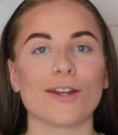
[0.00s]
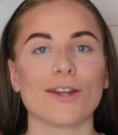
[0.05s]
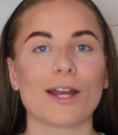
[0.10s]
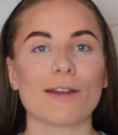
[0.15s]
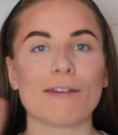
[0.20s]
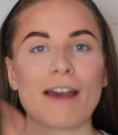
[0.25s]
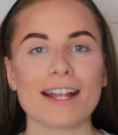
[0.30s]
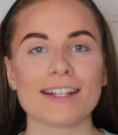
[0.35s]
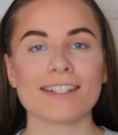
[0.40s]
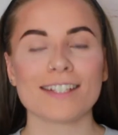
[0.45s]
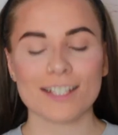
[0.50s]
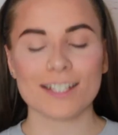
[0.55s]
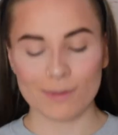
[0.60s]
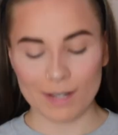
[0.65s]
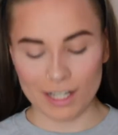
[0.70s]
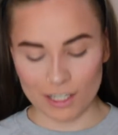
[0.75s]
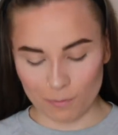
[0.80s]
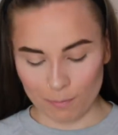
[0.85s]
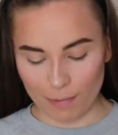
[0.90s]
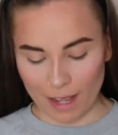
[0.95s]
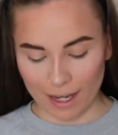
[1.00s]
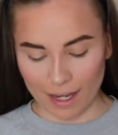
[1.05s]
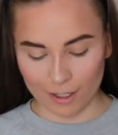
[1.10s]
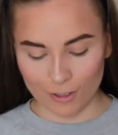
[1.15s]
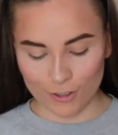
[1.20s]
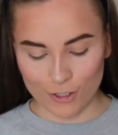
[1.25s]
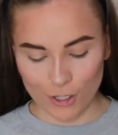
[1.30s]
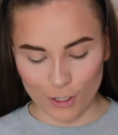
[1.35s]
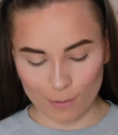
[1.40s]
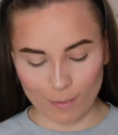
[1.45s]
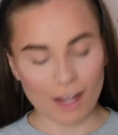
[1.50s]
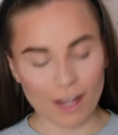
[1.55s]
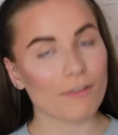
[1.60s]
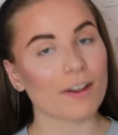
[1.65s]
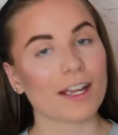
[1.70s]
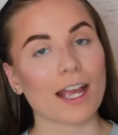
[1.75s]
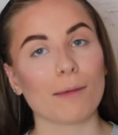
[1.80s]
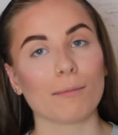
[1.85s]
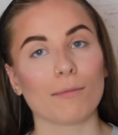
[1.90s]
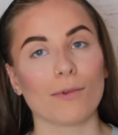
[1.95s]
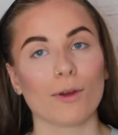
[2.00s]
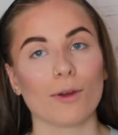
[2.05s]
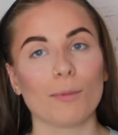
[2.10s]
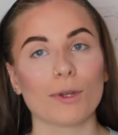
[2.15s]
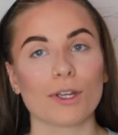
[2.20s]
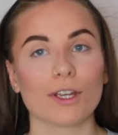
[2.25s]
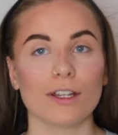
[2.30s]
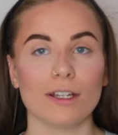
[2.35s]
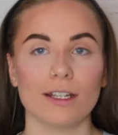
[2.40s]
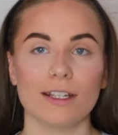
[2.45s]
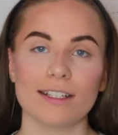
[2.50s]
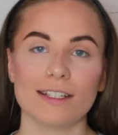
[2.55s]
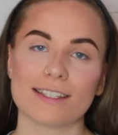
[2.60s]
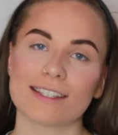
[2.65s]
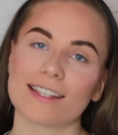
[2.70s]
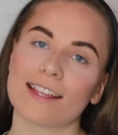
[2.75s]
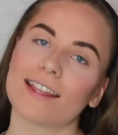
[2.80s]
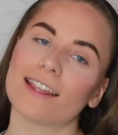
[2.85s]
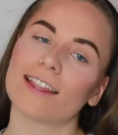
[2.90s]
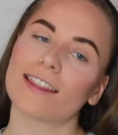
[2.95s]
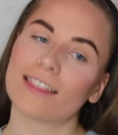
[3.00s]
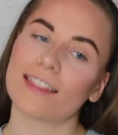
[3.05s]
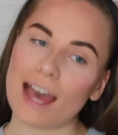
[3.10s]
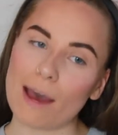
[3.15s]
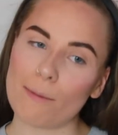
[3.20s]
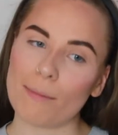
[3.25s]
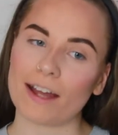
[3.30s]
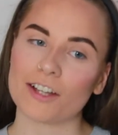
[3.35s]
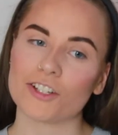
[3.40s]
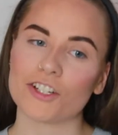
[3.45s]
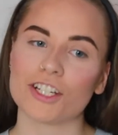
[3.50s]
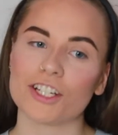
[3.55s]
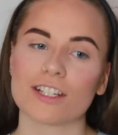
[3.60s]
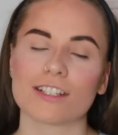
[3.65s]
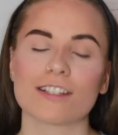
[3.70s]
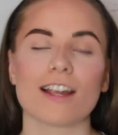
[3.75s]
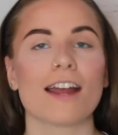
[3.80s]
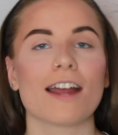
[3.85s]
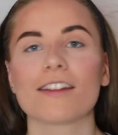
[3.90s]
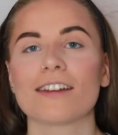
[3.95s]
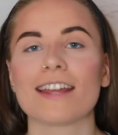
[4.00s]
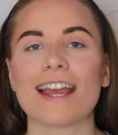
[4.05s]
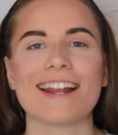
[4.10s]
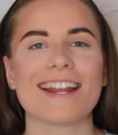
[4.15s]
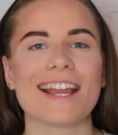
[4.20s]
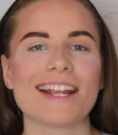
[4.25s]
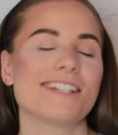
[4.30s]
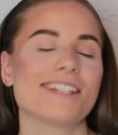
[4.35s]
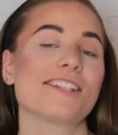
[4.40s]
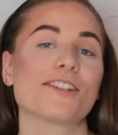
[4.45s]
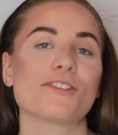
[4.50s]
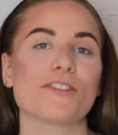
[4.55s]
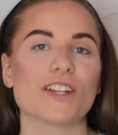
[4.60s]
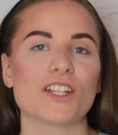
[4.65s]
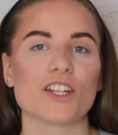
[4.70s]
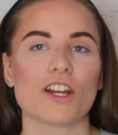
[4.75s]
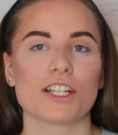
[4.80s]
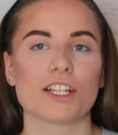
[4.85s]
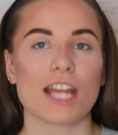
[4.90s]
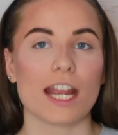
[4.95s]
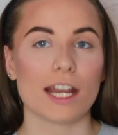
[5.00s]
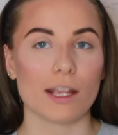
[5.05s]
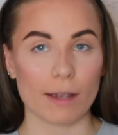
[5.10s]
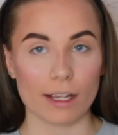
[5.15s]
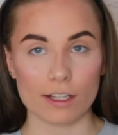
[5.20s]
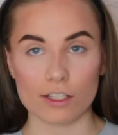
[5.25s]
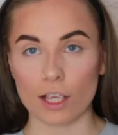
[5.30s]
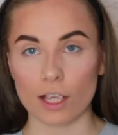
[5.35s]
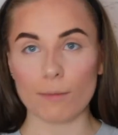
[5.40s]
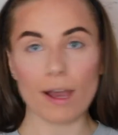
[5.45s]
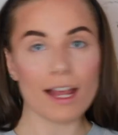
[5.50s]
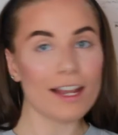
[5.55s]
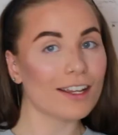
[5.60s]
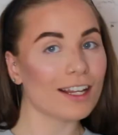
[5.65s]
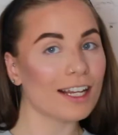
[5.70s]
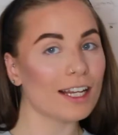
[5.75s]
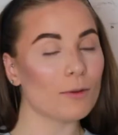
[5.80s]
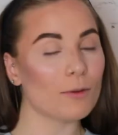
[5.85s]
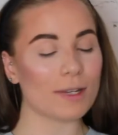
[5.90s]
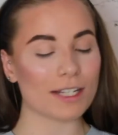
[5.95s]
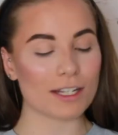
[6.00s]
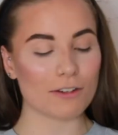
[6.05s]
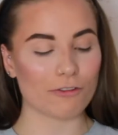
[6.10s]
So I've had to switch back to my other camera because that battery just died on it and I need to recharge it anyway, so it might look a little bit